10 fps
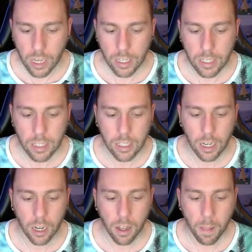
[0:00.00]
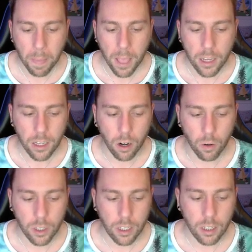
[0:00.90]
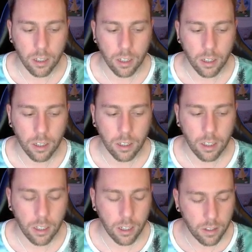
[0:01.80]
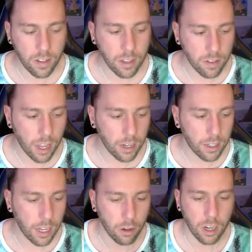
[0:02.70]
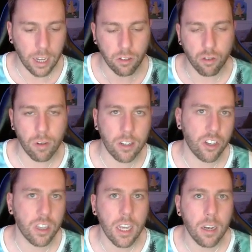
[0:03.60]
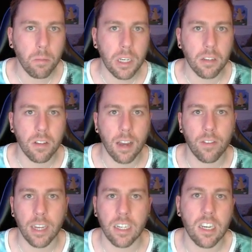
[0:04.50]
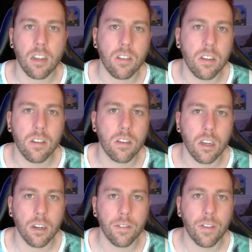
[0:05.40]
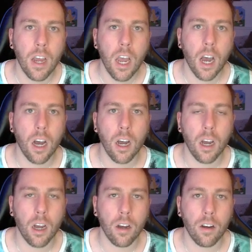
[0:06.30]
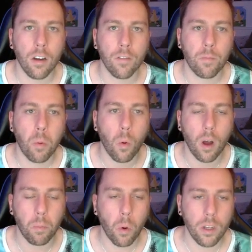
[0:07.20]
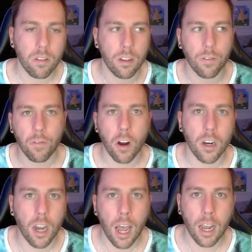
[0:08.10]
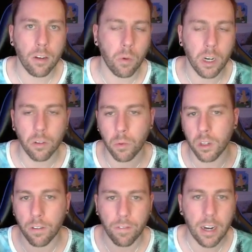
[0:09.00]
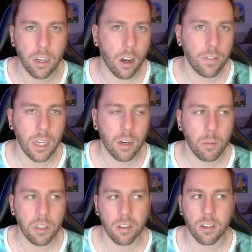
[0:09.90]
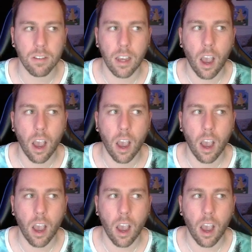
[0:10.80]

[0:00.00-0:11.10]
he he says that they're like stretched thin because they have like dozens of points at the front line where they're fighting off the enemies, and it's like,